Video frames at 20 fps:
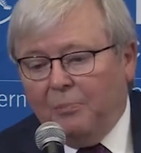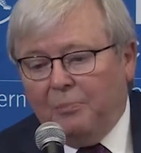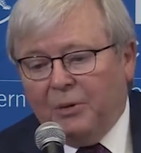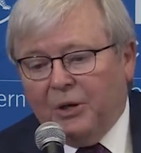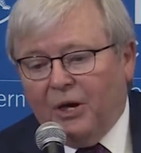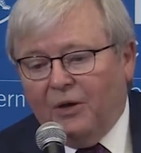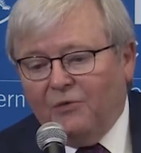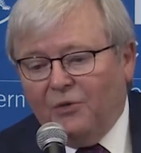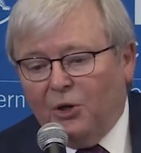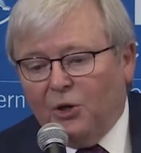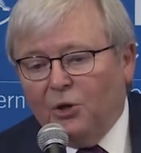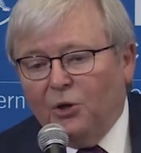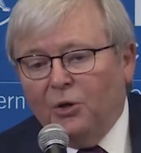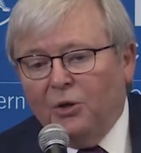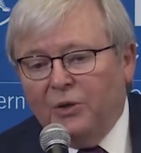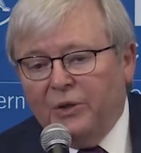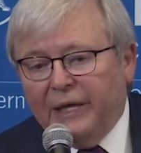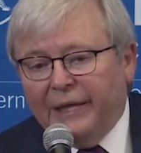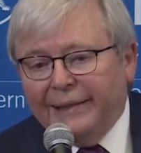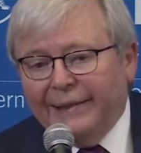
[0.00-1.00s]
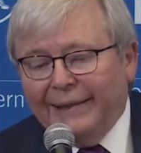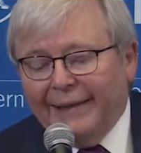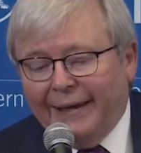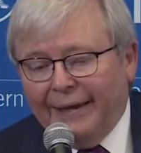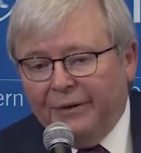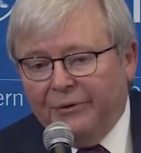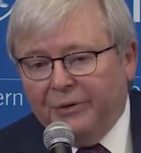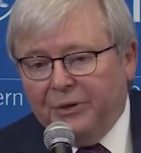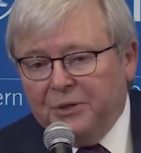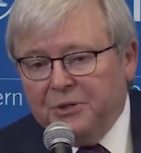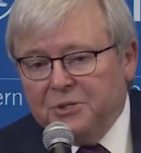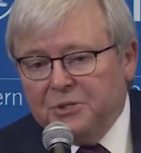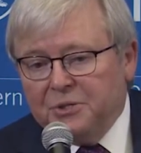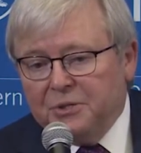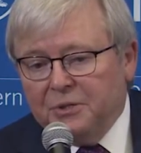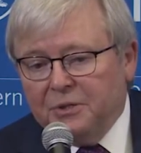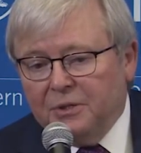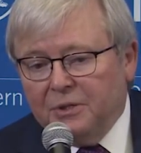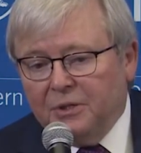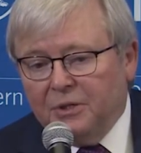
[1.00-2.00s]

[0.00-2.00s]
but I've not heard that language